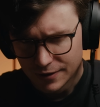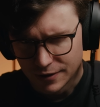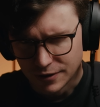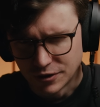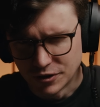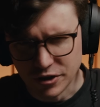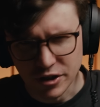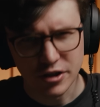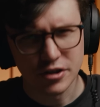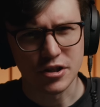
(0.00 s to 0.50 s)

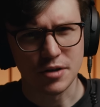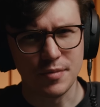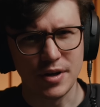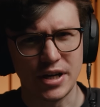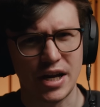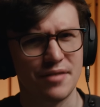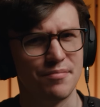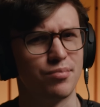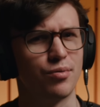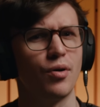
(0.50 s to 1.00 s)

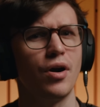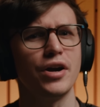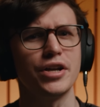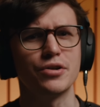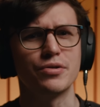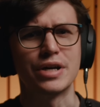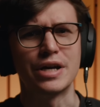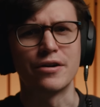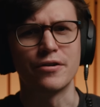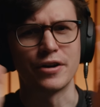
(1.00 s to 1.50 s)
Gentlemen, I brought
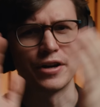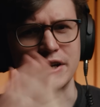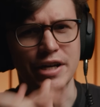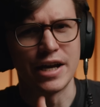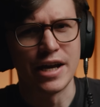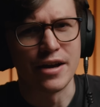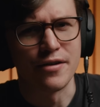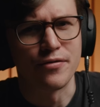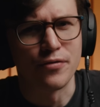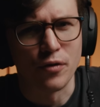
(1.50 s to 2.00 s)
you here
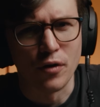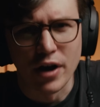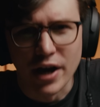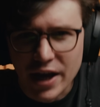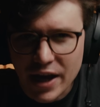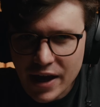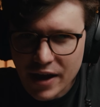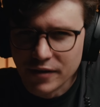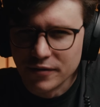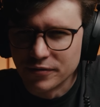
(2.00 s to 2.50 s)
today for a
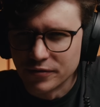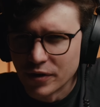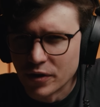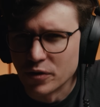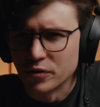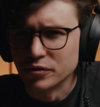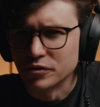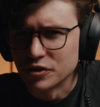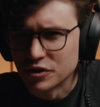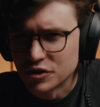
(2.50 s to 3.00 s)
headphone